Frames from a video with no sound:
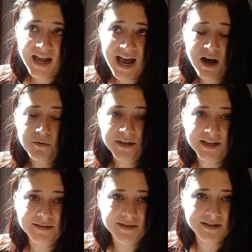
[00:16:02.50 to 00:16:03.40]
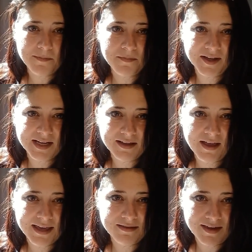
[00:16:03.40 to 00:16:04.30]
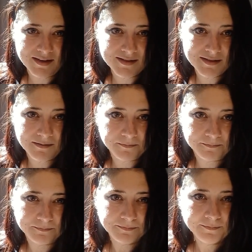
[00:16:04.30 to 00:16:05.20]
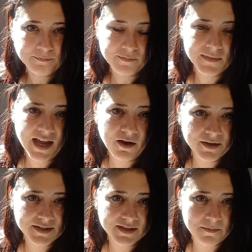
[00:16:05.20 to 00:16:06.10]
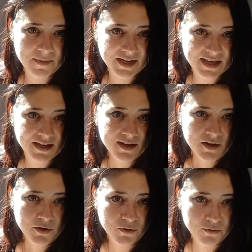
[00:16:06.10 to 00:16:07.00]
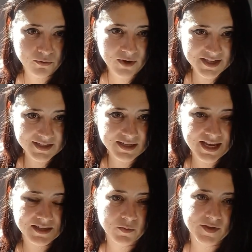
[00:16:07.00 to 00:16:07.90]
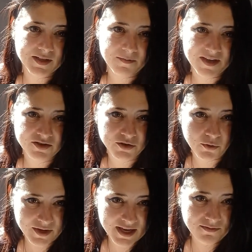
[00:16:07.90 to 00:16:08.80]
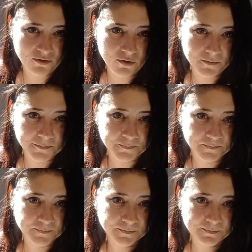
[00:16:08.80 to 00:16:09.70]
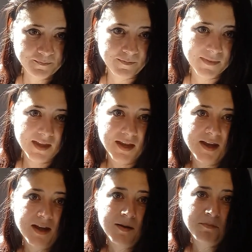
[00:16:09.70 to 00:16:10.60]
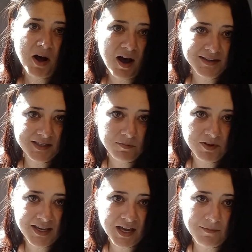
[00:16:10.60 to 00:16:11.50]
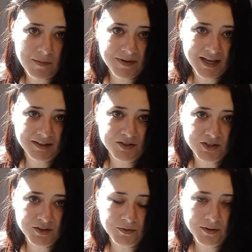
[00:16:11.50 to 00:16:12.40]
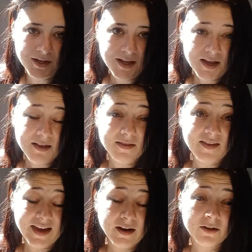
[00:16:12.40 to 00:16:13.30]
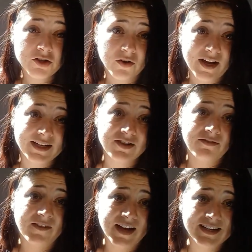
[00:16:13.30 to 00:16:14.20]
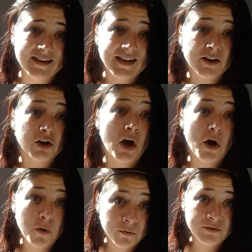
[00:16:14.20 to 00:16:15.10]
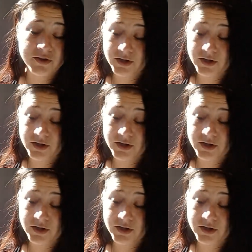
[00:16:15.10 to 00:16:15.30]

How can somebody like this, how can somebody who resonates with something so evil possibly come up against you? They're trying to find their own